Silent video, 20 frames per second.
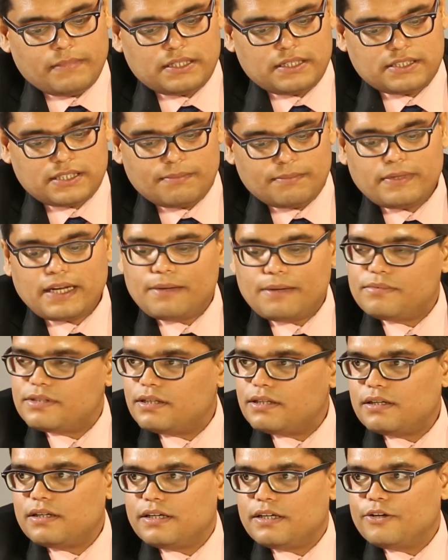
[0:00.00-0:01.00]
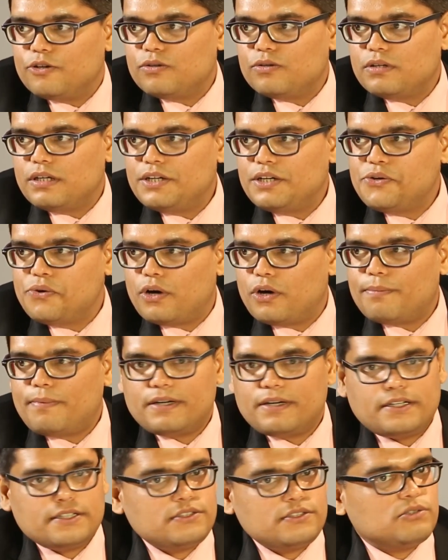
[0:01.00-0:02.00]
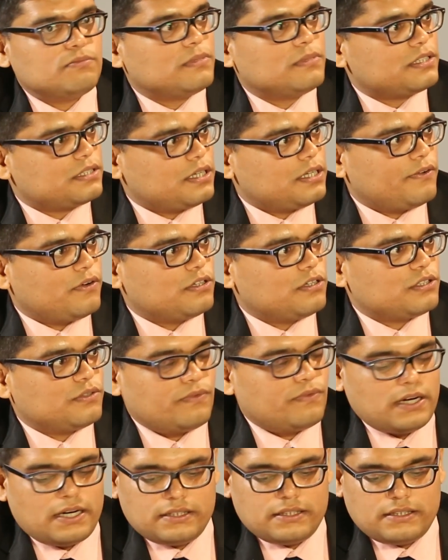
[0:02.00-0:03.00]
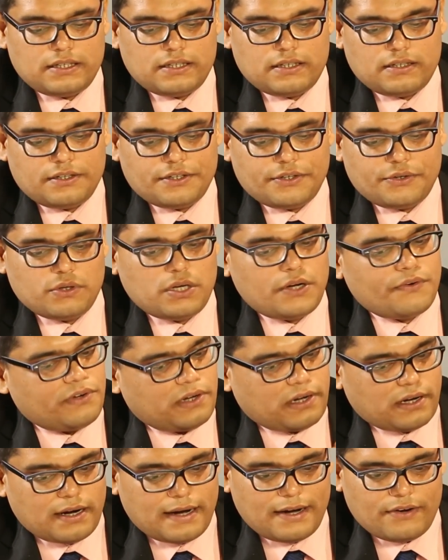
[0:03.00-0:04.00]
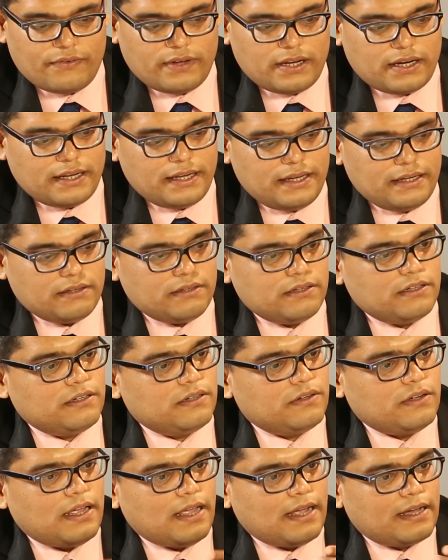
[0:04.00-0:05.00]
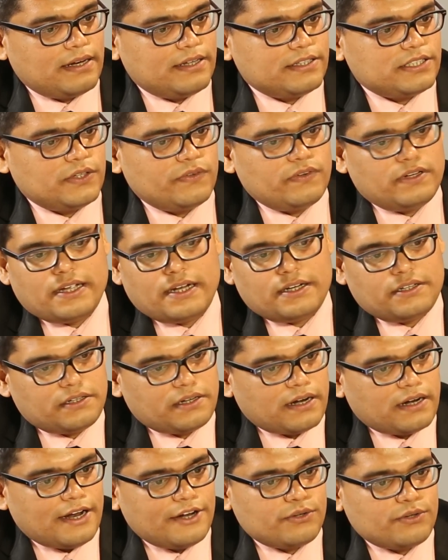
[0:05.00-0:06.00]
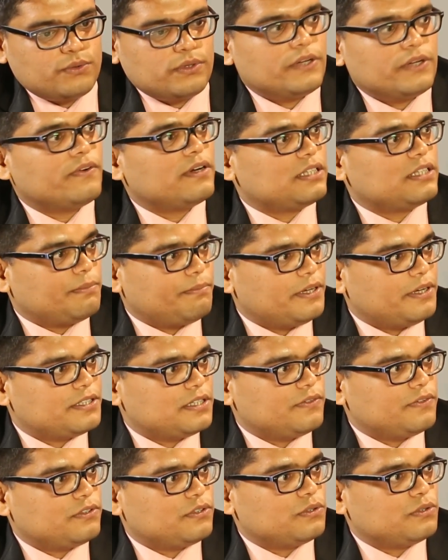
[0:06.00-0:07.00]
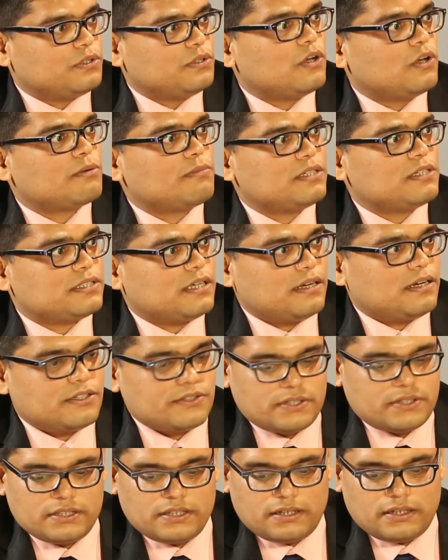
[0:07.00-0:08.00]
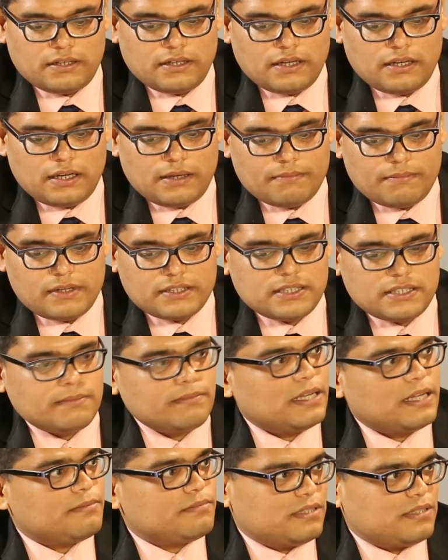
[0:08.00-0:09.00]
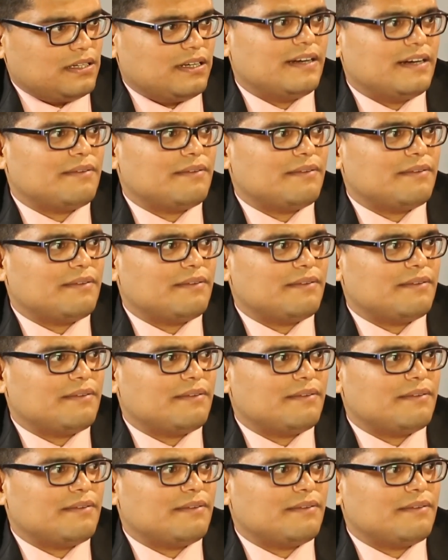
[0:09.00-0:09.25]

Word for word: But sometimes, sir, you in your practice you must have also find that you have tried very aggressively and tried to revert the patient to the normal sinus rhythm, but sometimes